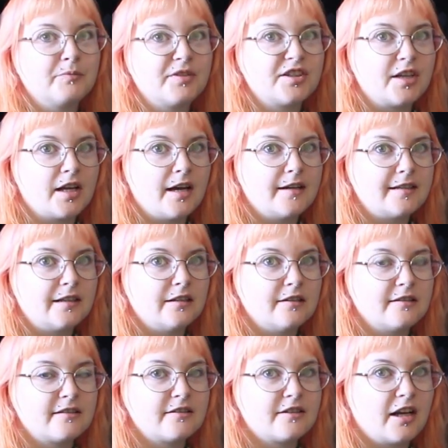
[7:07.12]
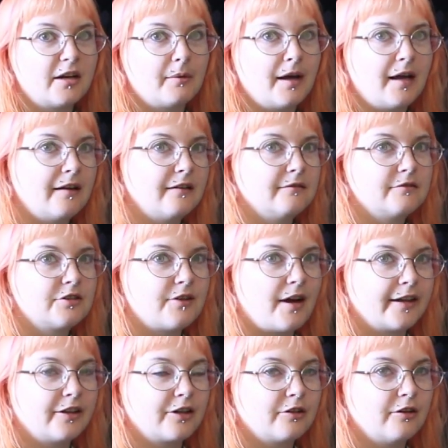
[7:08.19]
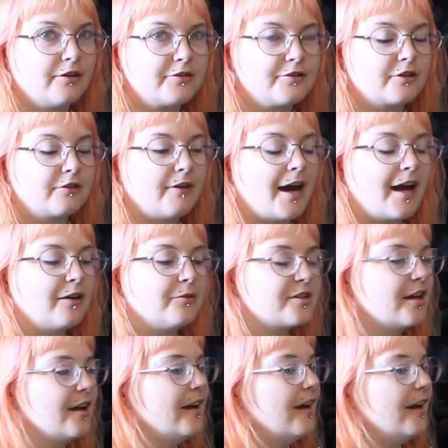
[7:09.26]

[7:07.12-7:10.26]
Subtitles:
sturdiness to it dragging across the ground,